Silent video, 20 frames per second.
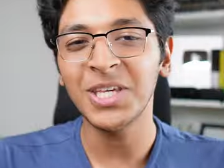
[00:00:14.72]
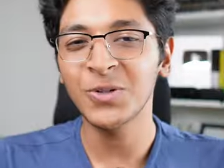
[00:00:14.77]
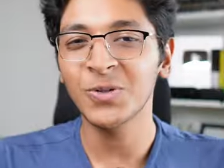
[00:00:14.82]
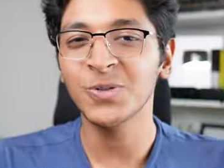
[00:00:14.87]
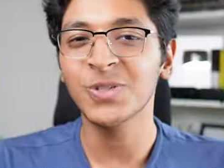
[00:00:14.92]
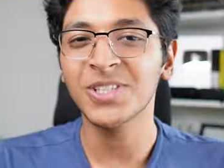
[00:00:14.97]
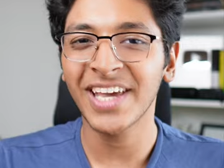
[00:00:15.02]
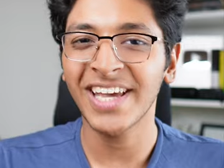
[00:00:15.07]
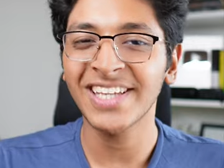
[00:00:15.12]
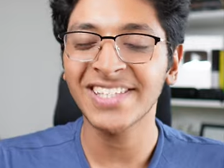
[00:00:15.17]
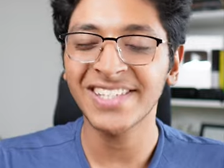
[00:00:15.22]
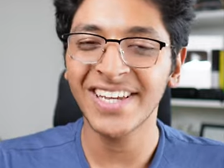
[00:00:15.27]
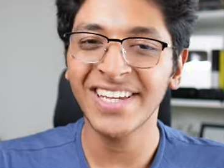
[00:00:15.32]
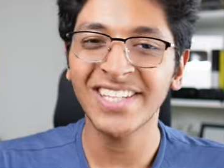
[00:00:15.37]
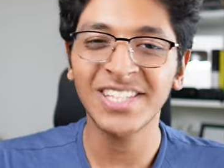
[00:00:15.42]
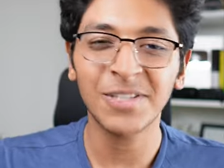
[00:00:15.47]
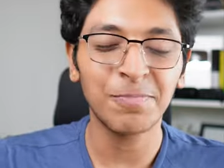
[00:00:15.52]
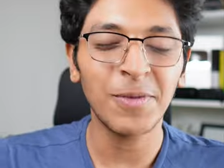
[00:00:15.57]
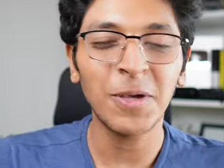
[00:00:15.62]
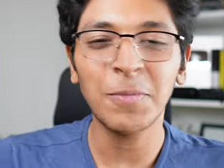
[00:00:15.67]
use
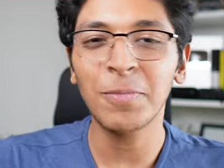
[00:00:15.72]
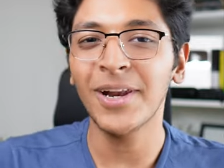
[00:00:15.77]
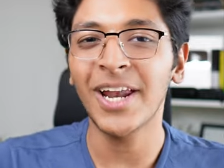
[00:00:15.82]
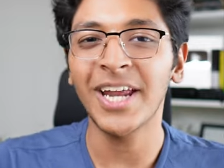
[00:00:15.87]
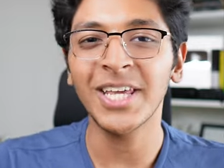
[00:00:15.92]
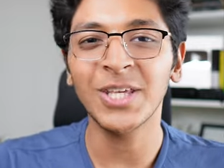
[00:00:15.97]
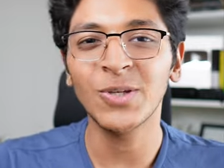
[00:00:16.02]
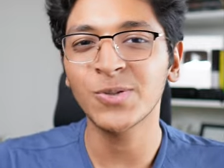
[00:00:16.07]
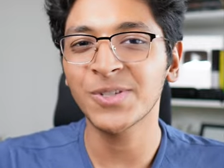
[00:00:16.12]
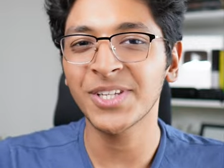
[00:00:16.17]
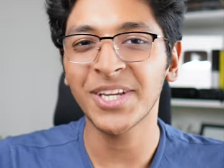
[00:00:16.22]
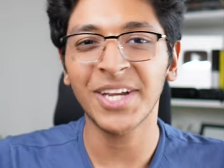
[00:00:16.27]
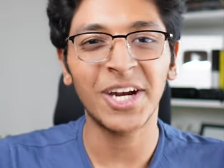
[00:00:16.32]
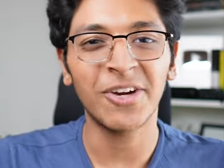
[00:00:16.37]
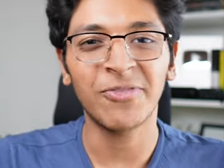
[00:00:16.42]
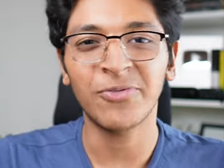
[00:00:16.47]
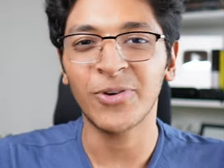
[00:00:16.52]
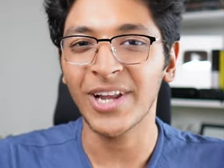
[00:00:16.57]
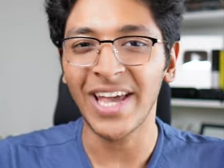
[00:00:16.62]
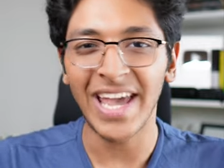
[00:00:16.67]
cases. People are using
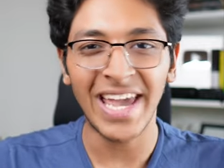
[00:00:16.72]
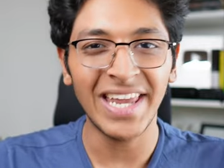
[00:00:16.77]
it for